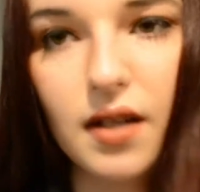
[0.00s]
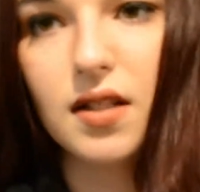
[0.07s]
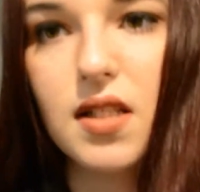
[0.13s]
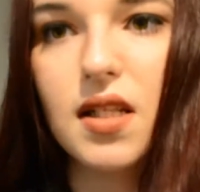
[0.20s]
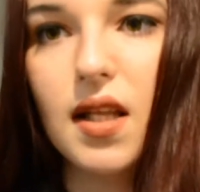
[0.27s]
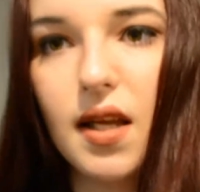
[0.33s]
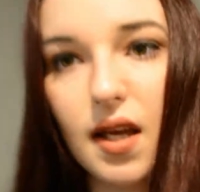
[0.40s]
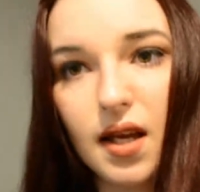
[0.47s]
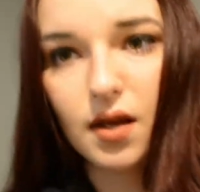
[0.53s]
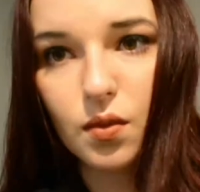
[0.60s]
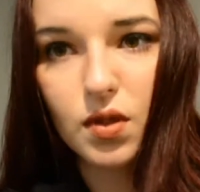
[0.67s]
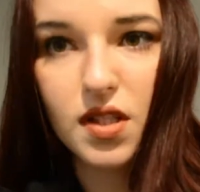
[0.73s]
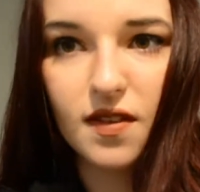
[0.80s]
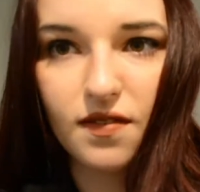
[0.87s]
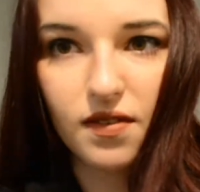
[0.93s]
today. I
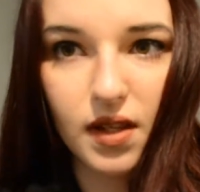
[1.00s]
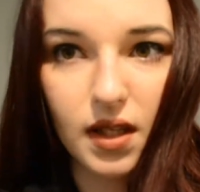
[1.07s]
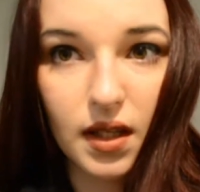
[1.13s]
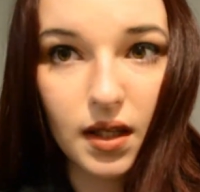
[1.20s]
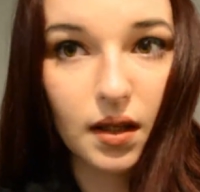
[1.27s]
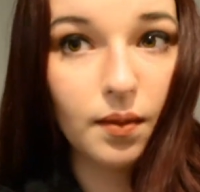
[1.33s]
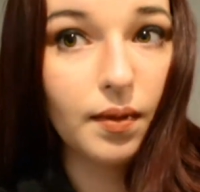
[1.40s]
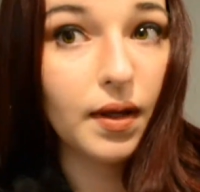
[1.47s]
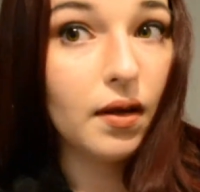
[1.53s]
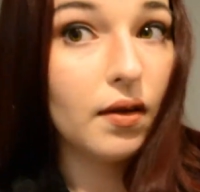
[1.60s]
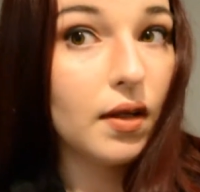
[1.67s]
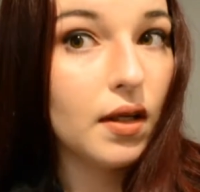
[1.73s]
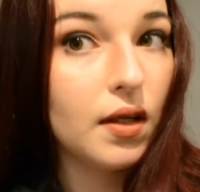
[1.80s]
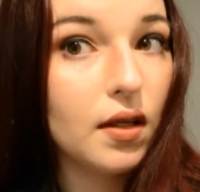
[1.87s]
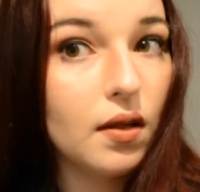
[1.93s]
was thinking
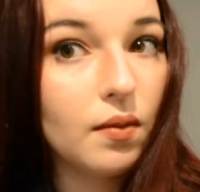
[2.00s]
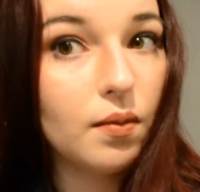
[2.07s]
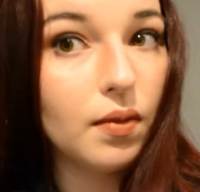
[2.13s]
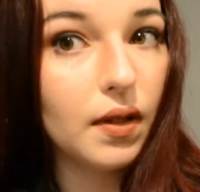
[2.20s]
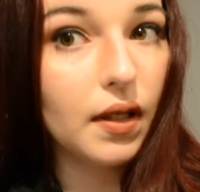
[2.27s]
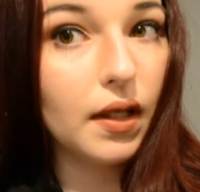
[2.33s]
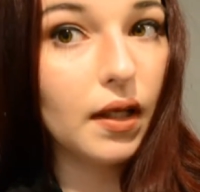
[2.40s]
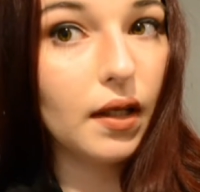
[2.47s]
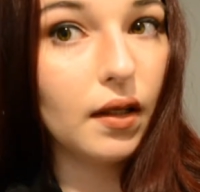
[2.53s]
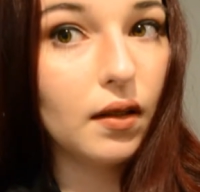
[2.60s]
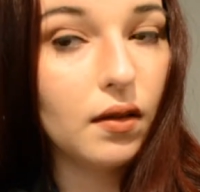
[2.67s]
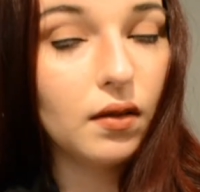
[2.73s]
about it, but